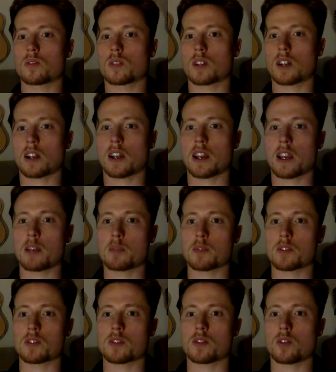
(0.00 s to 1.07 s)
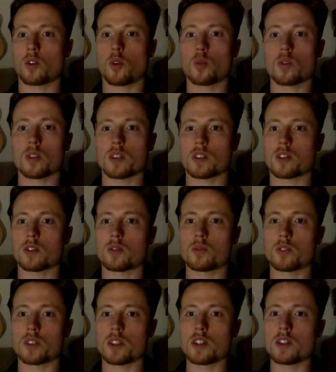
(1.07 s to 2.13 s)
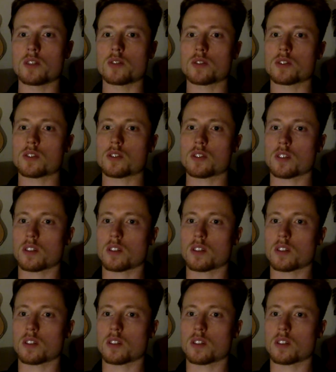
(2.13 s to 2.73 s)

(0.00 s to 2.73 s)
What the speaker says: climbs only 2 years